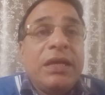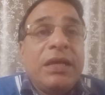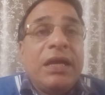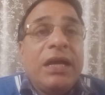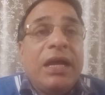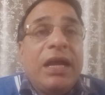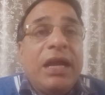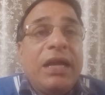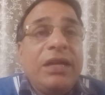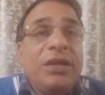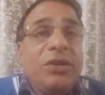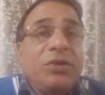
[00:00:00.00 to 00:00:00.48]

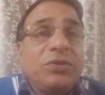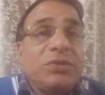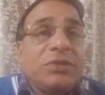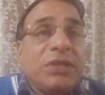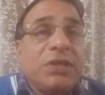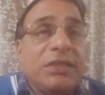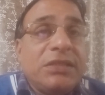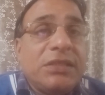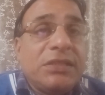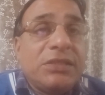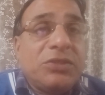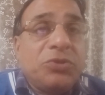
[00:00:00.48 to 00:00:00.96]
and you
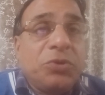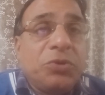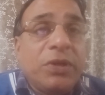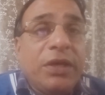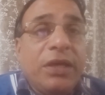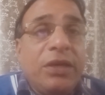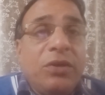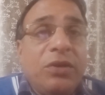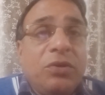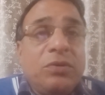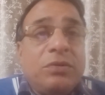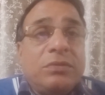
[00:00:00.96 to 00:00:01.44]
suggest, okay,
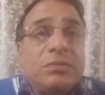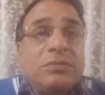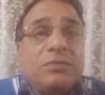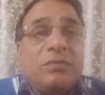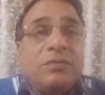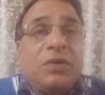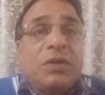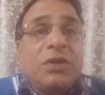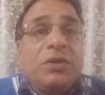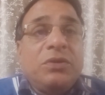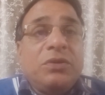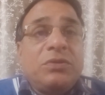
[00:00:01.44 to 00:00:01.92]
no,
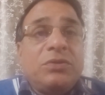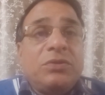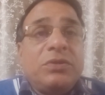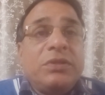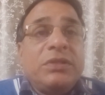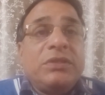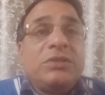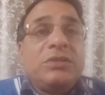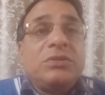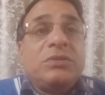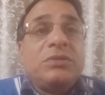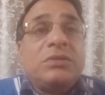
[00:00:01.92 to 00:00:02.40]
what you do
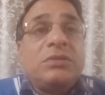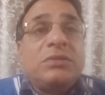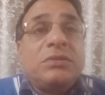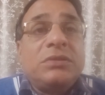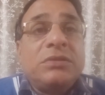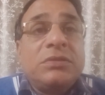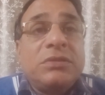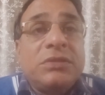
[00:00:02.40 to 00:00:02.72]
is you